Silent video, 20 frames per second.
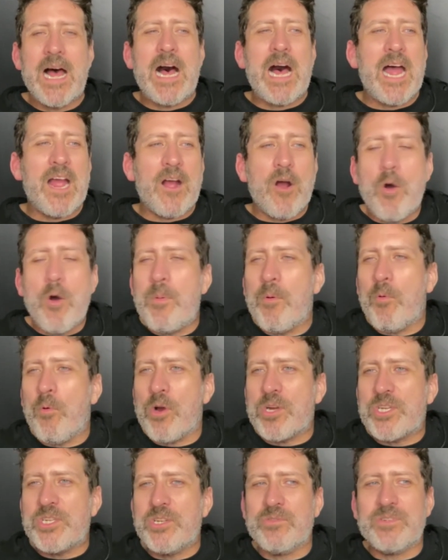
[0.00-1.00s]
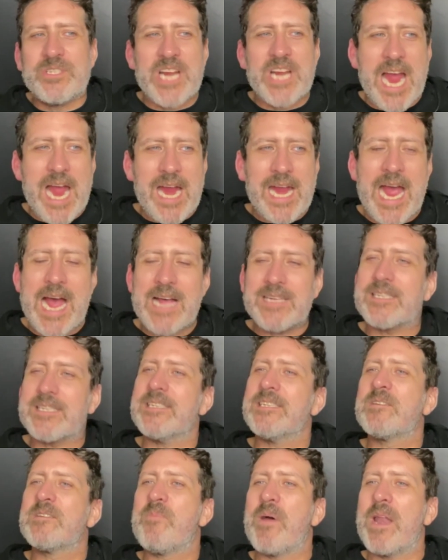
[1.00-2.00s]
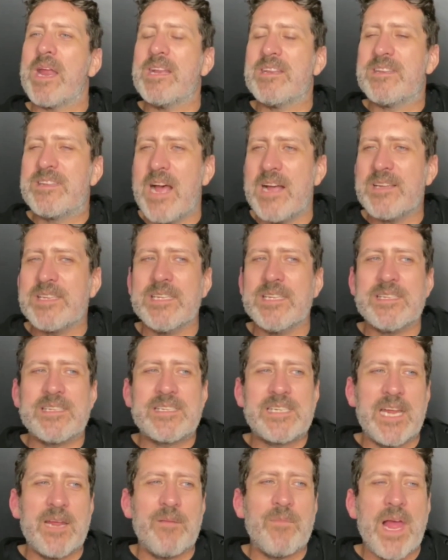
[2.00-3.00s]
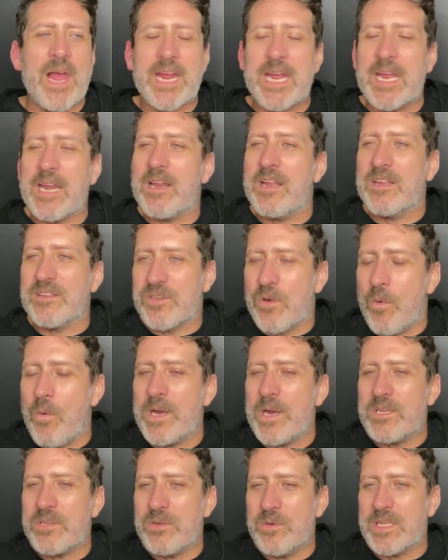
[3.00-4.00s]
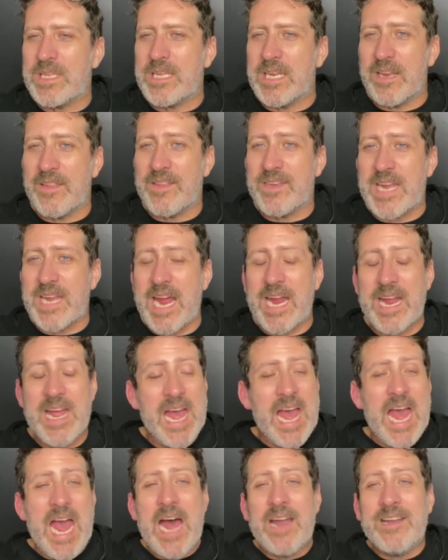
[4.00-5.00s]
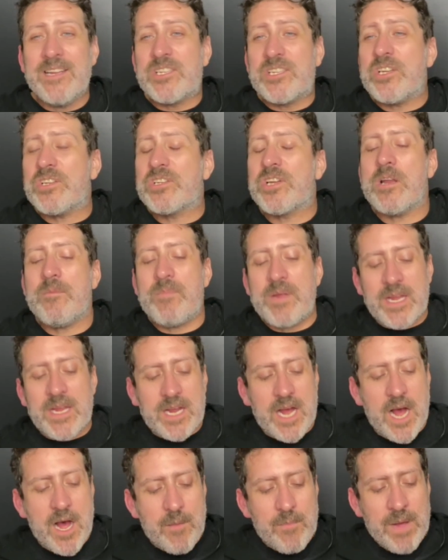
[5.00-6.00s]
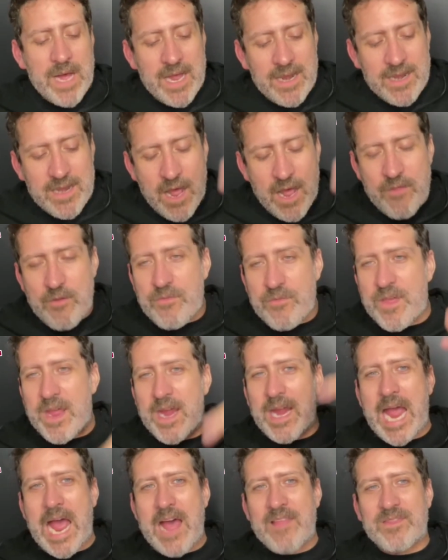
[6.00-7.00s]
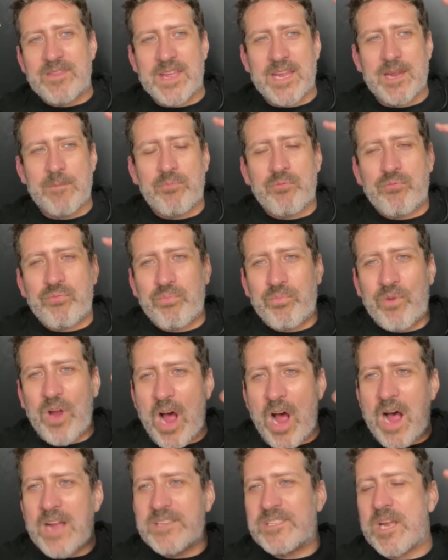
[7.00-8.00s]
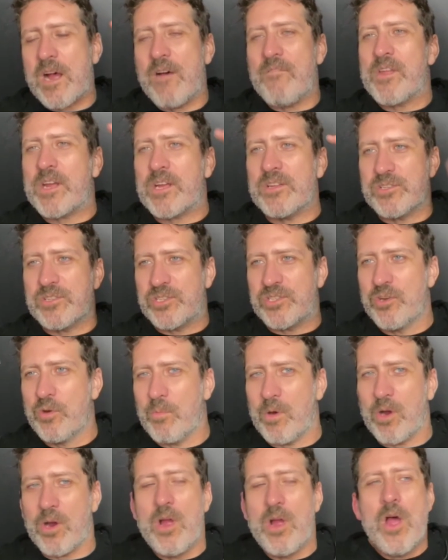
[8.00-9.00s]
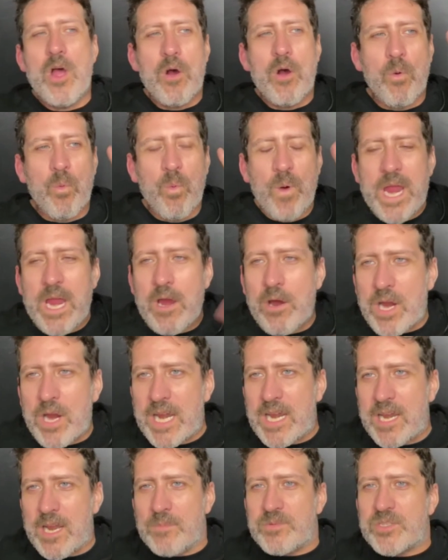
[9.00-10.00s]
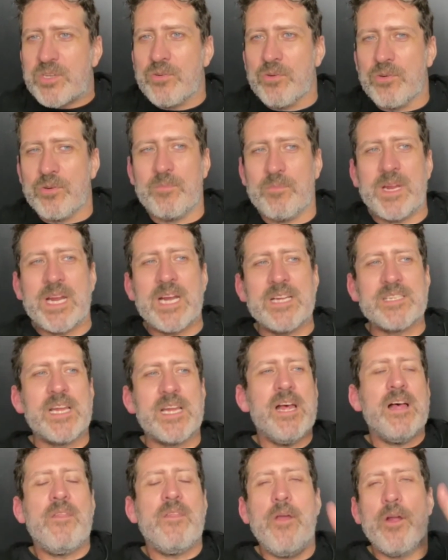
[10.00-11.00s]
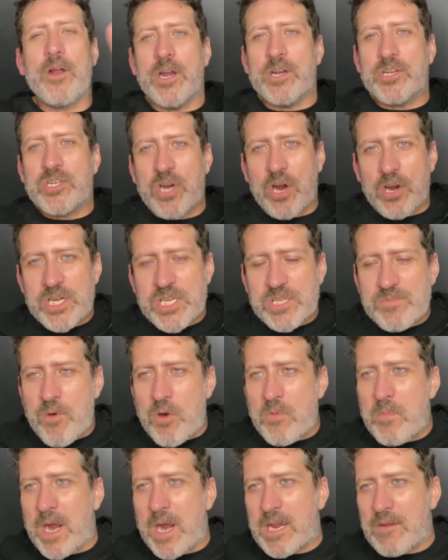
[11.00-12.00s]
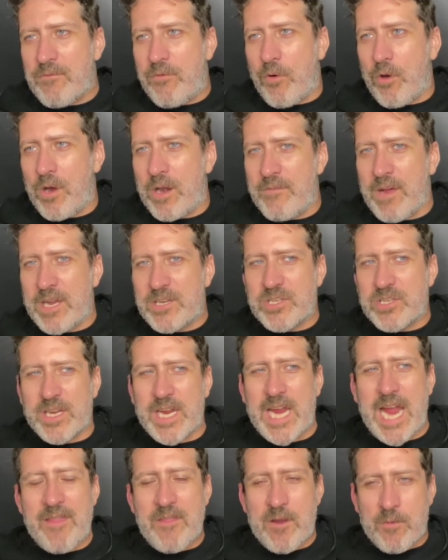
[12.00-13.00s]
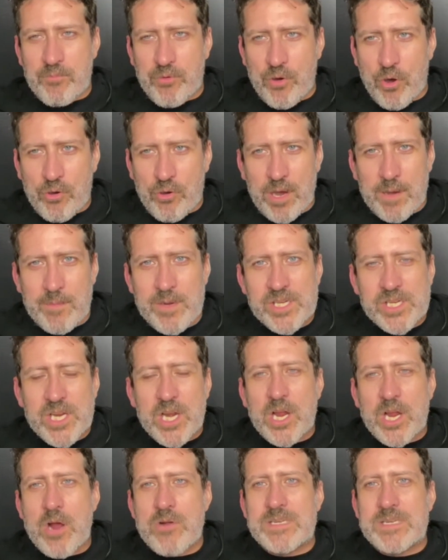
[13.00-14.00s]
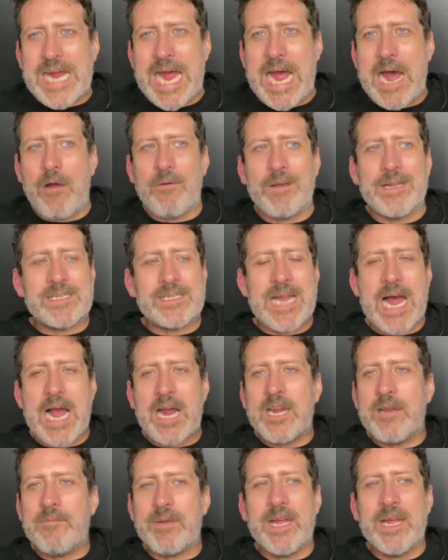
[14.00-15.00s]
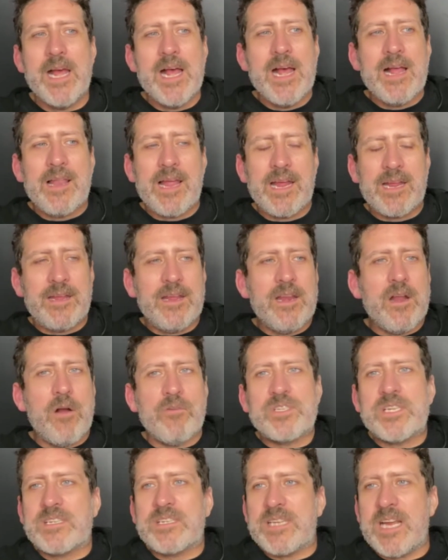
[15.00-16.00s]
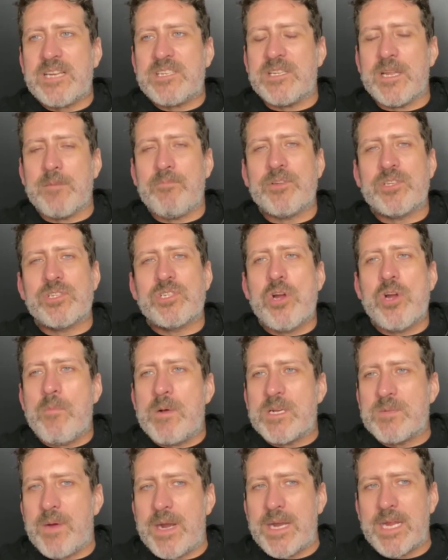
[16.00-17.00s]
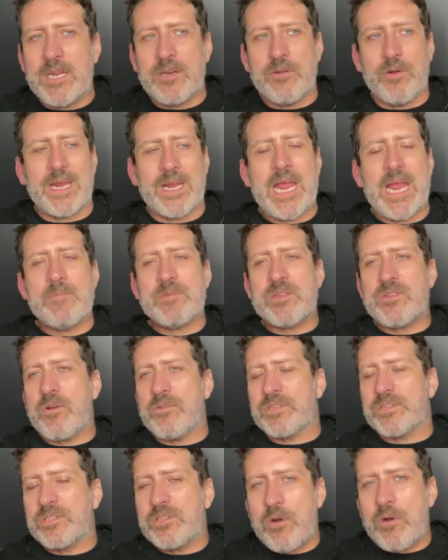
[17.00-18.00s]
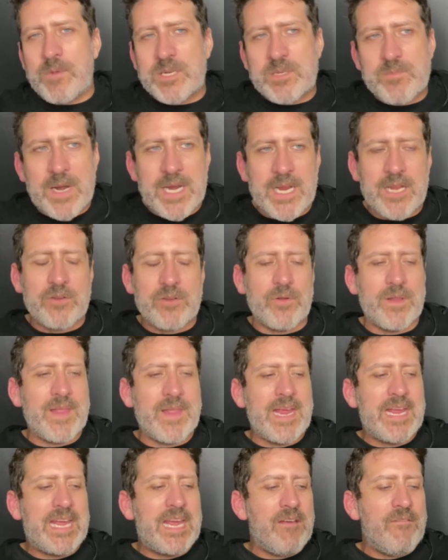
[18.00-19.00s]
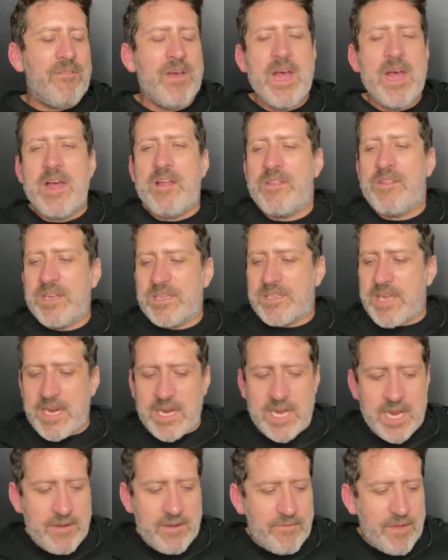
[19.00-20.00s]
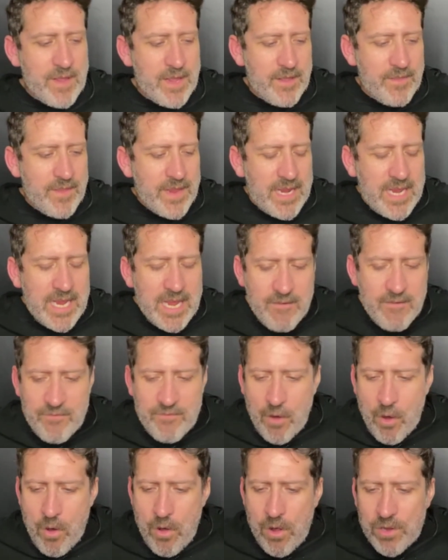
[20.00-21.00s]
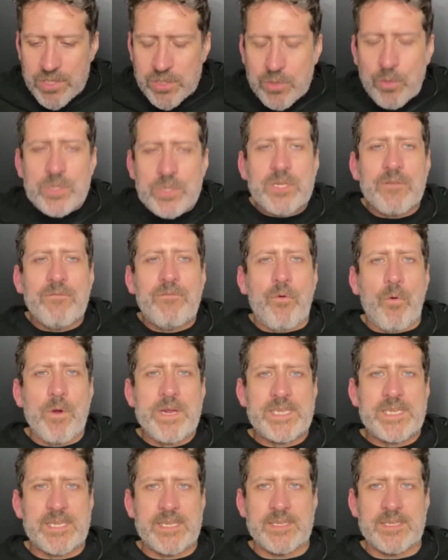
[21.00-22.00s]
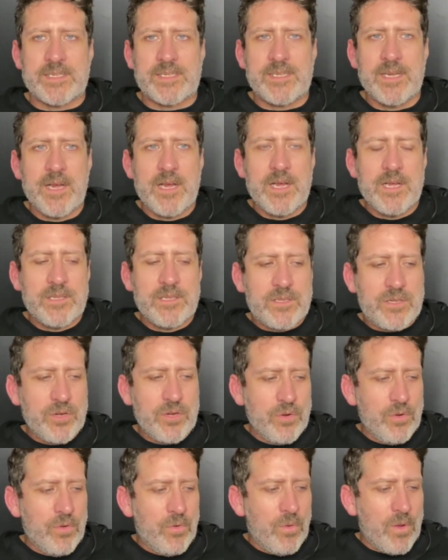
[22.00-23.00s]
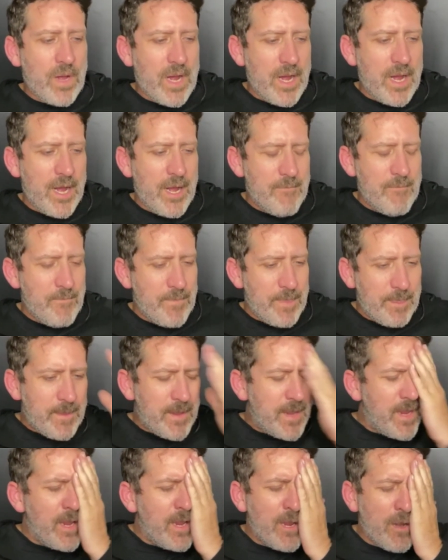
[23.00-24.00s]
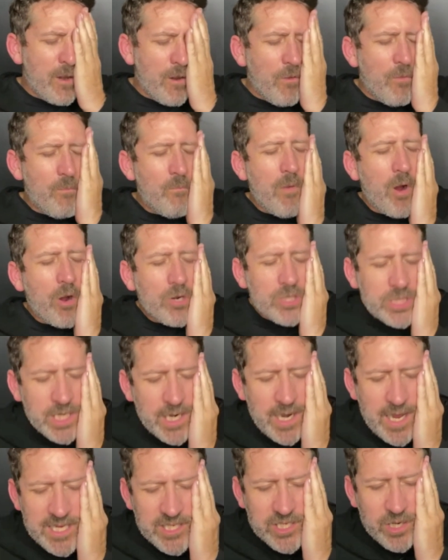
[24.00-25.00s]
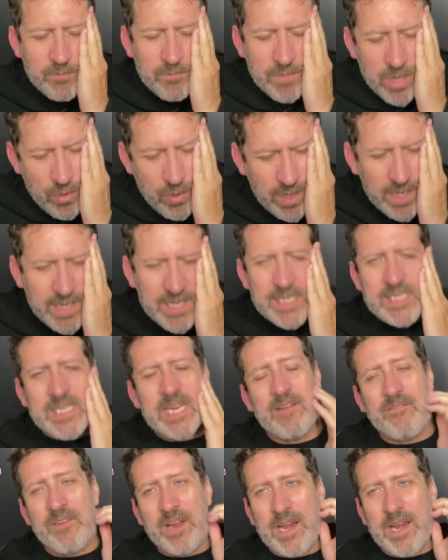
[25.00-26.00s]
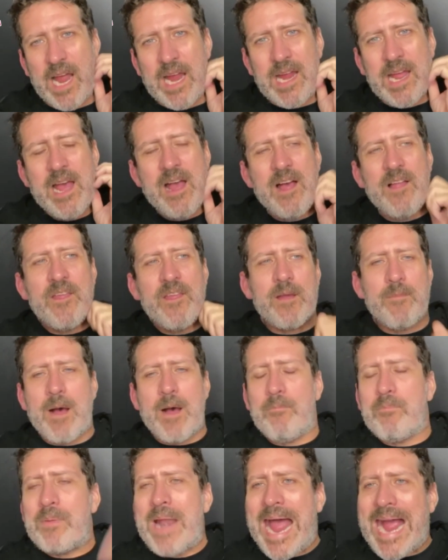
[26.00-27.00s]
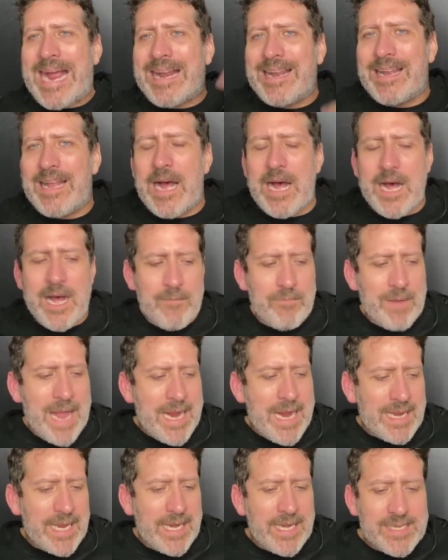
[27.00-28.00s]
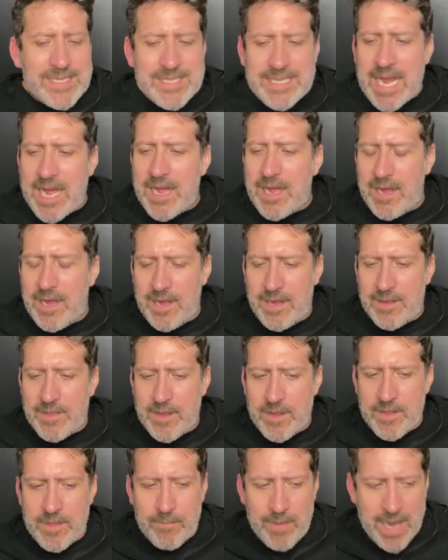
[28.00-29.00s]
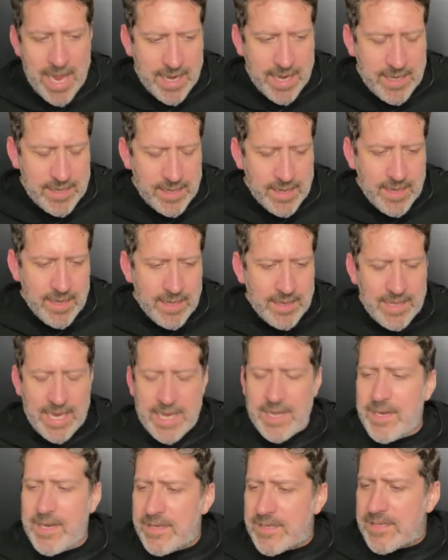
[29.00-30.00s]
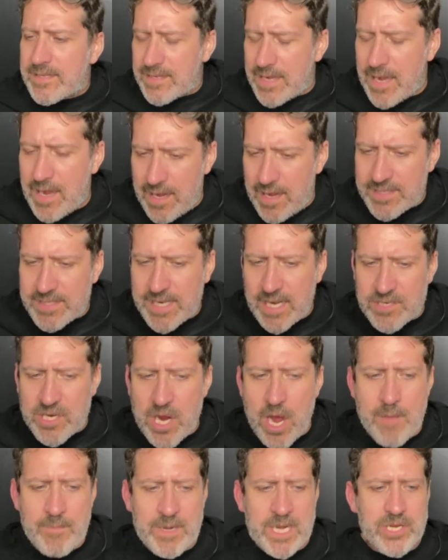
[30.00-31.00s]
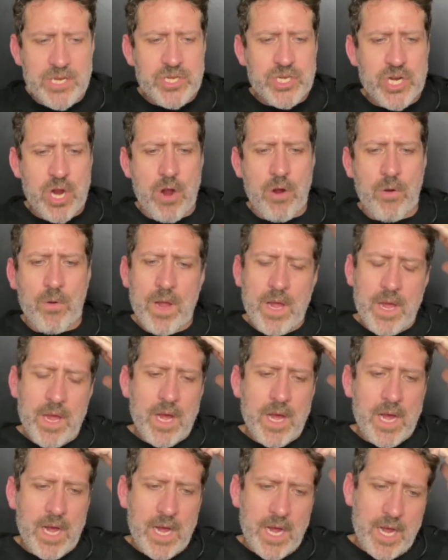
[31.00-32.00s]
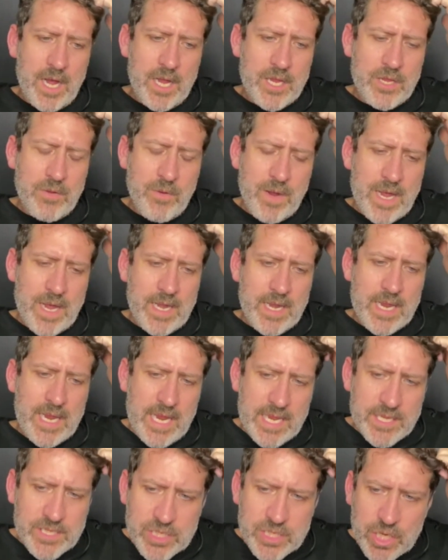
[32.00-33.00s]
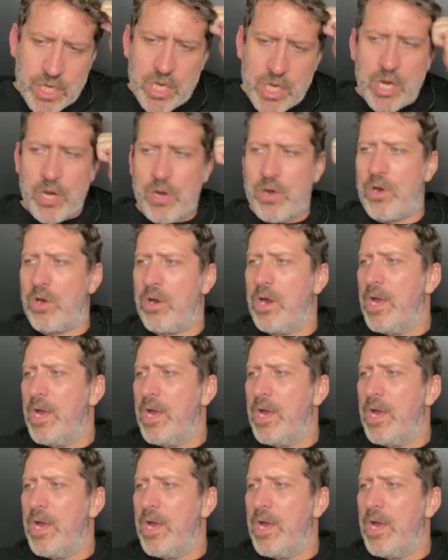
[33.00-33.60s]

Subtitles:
I hope it works, you jackasses, but it doesn't seem like it is going to at the end of the day. And it's just going to become another thing at the cost of the consumer. We are going to end up screwed because they're going to charge us more money for it eventually, and their programming is going to go down. It's not going to be like, Succession. They put so much money into it. Games of Thrones, so much money into it. They give these they give all sorts of voices to marginalized communities. Even like think about Black Lady the Black Lady sketch comedy show. You had Insecure.